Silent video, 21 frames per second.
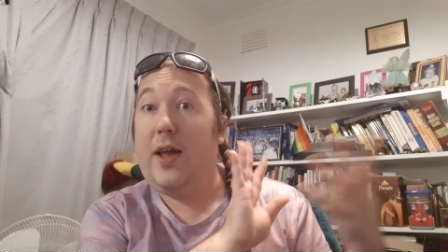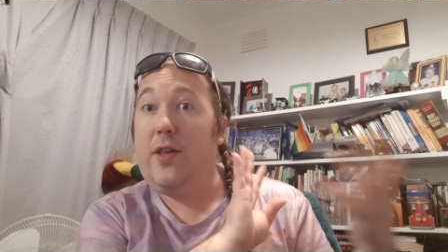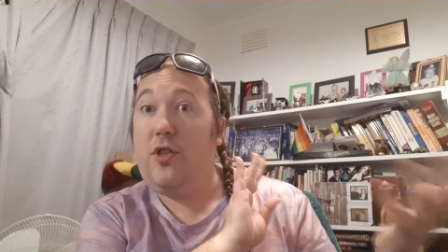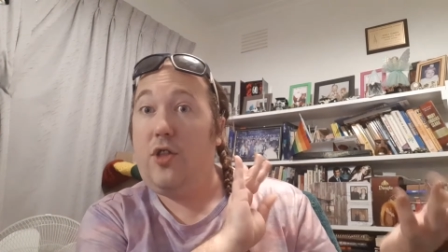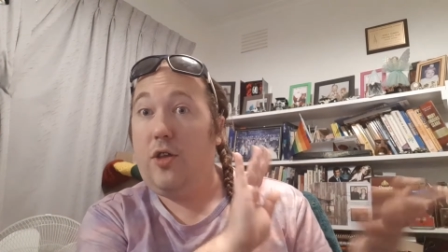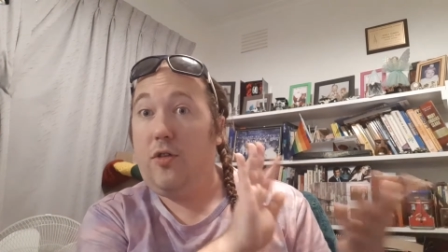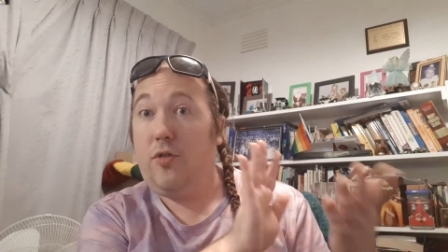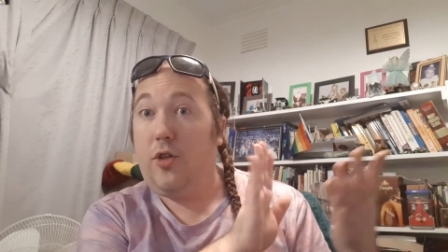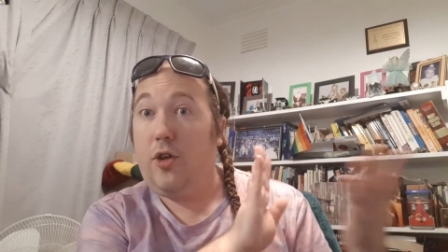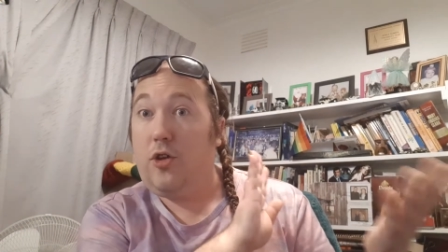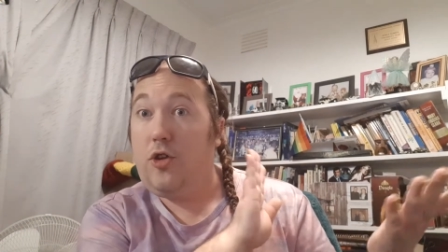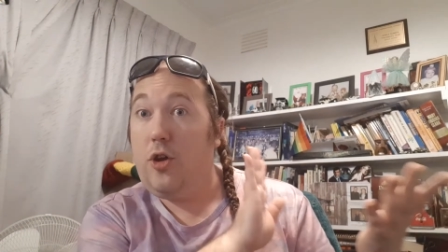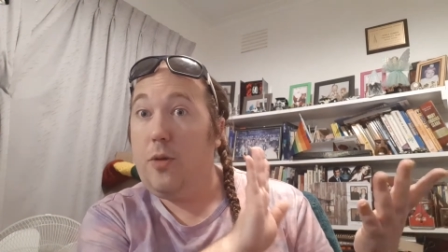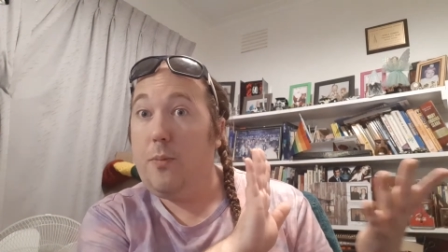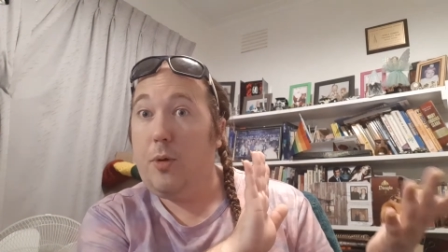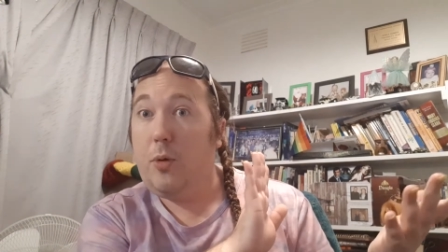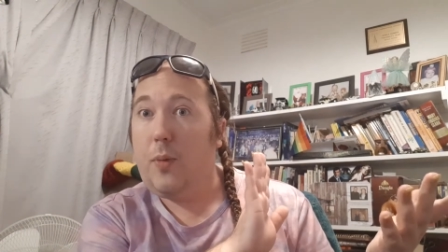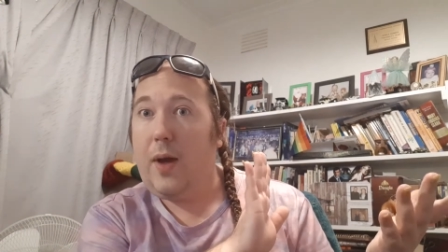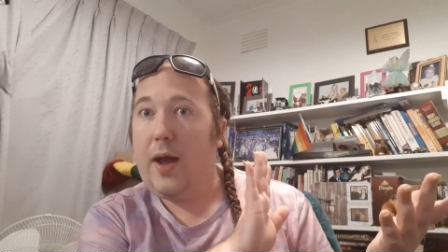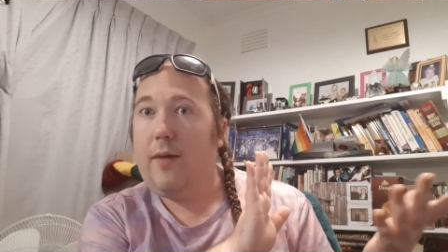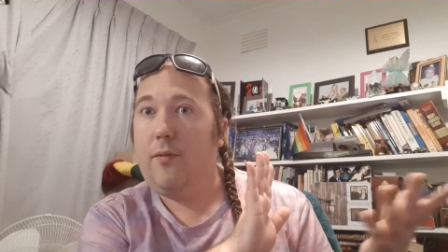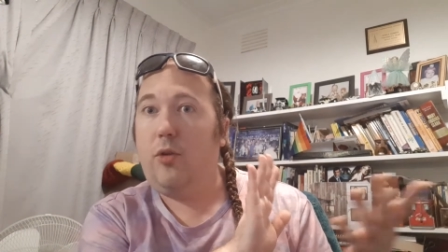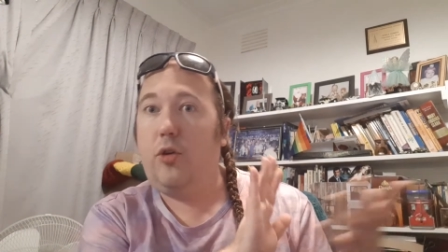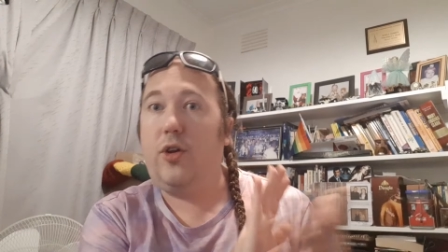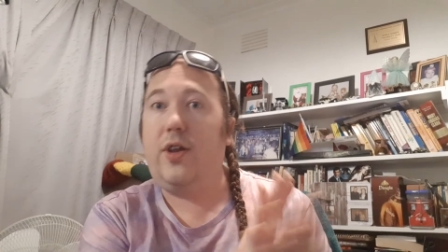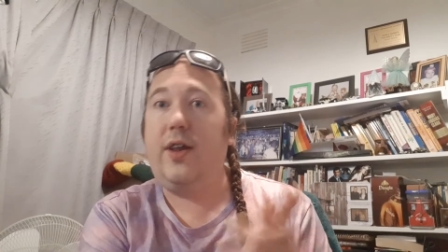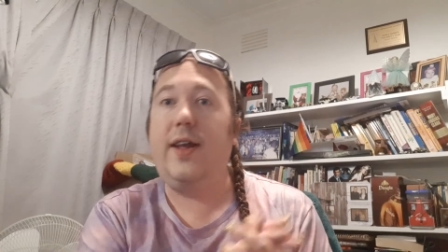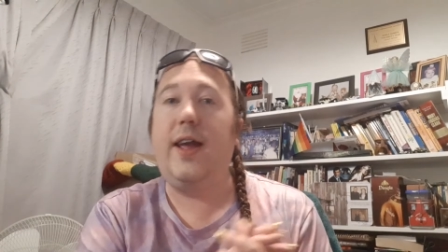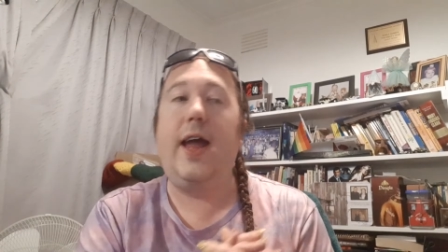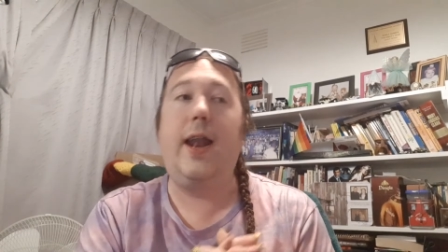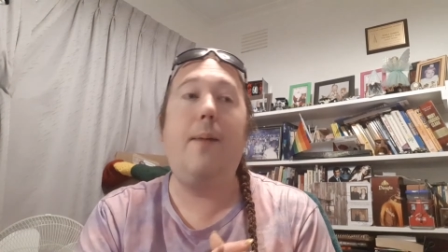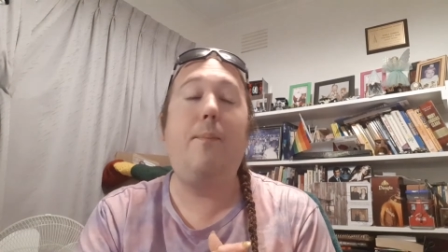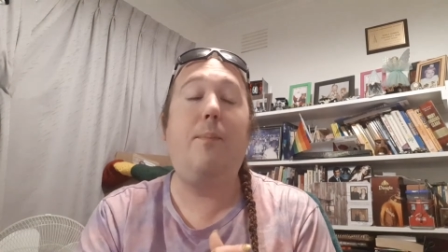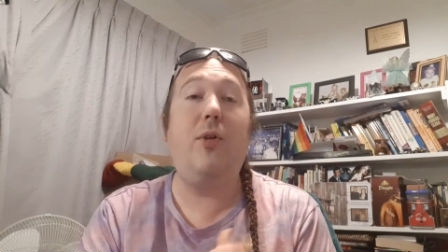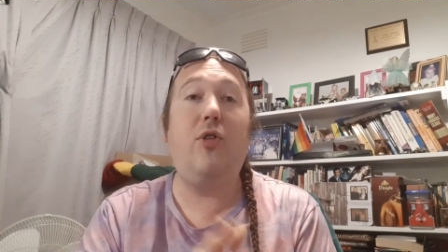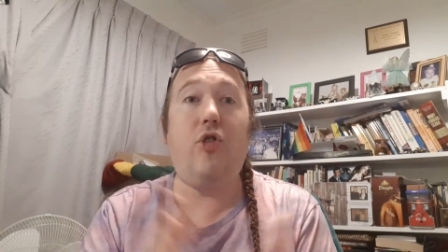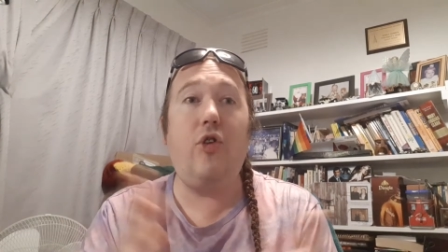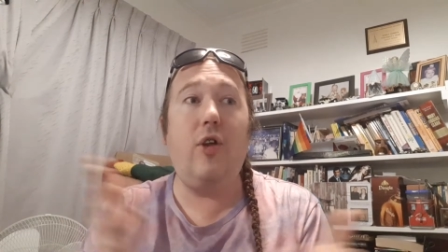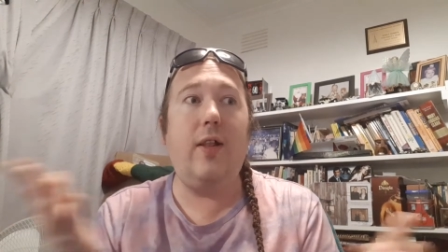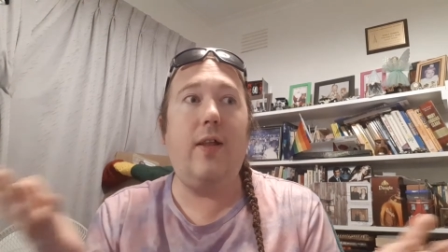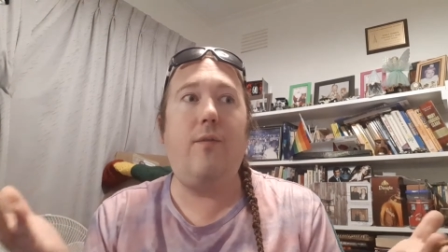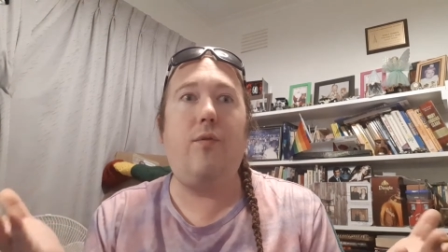the human way of looking at it, but
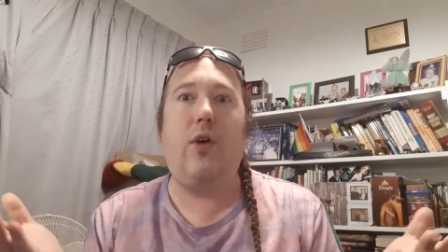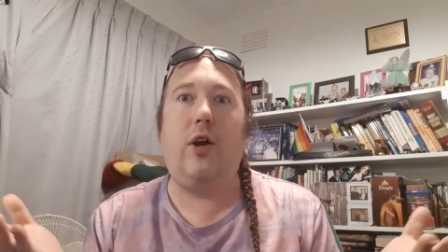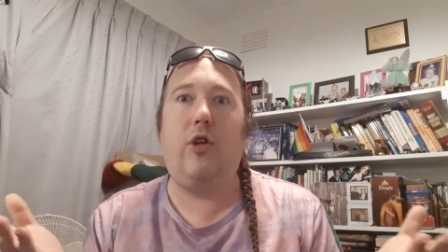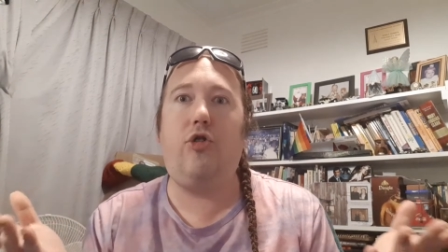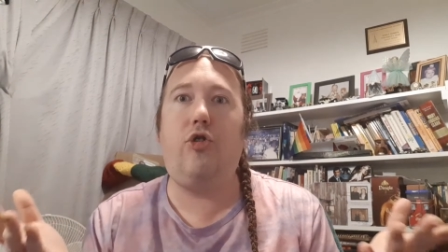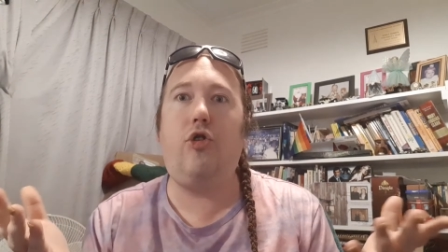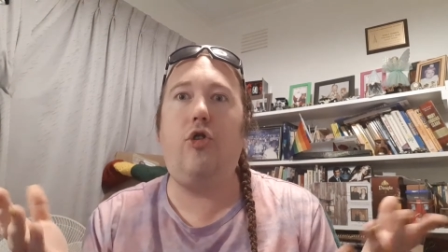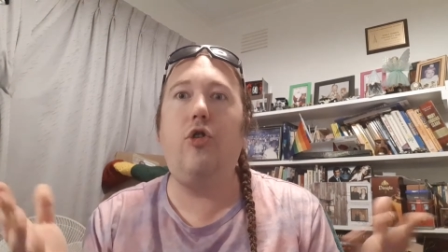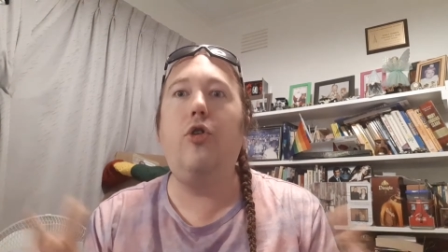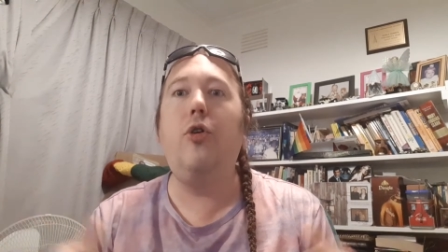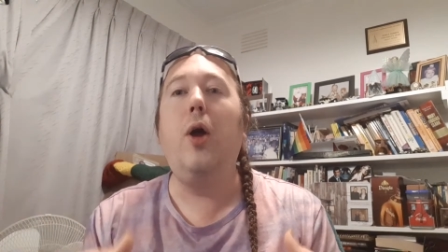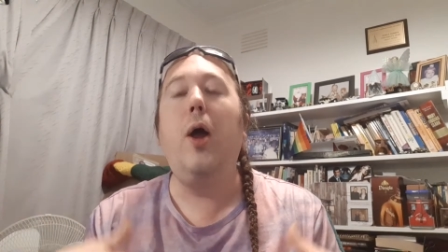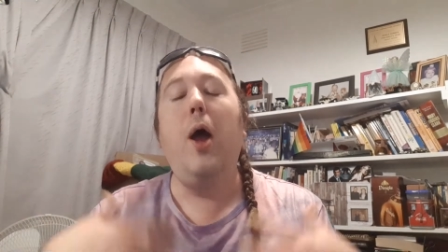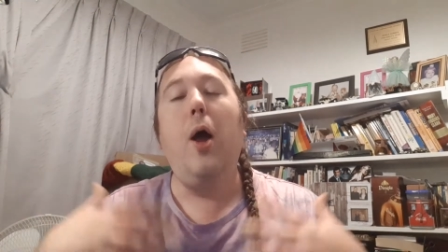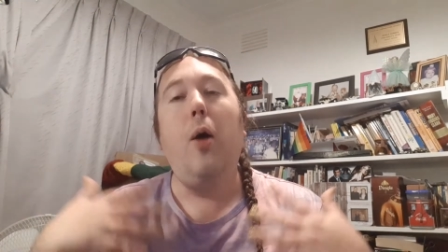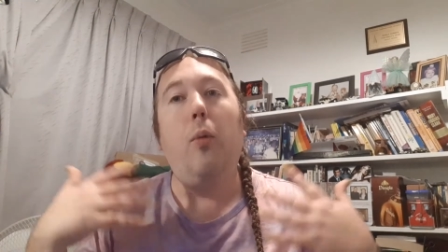certainly for us too,